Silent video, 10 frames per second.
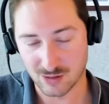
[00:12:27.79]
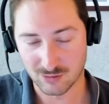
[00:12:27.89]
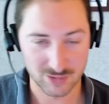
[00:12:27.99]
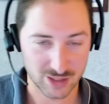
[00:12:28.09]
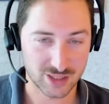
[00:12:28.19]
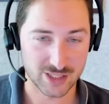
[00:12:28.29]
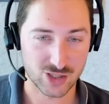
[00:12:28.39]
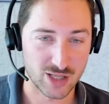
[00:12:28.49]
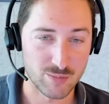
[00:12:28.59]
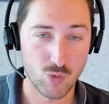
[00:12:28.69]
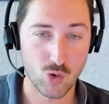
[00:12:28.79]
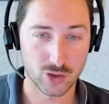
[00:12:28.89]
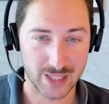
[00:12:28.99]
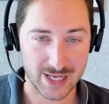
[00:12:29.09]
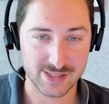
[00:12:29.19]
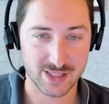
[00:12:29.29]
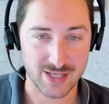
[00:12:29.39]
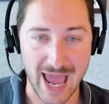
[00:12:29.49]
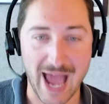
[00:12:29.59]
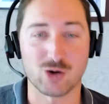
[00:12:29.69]
like, let's call it more or less
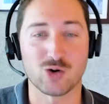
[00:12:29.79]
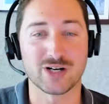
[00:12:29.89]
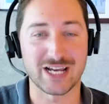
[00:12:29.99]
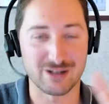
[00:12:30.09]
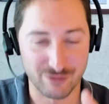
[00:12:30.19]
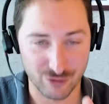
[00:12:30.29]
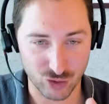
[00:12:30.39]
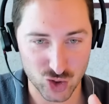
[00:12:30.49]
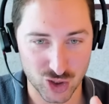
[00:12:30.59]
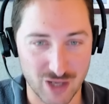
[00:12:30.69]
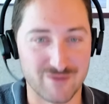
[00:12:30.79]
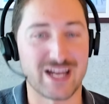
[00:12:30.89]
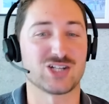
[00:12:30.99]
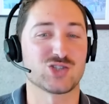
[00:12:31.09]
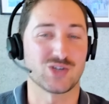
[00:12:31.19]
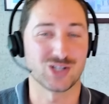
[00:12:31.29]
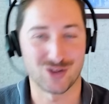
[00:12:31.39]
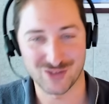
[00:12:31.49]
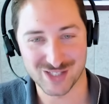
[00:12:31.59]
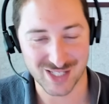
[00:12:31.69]
an aggregated version of answering all
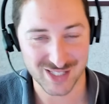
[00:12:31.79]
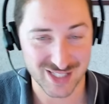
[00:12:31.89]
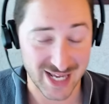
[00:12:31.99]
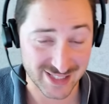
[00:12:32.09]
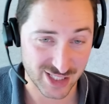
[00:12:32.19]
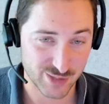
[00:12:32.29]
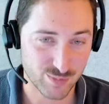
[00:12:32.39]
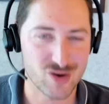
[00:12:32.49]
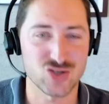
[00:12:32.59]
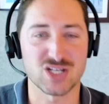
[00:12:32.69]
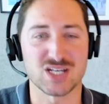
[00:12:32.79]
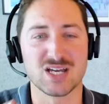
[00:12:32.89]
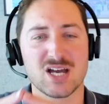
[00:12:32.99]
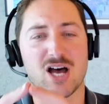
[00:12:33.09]
these things in Excel spreadsheet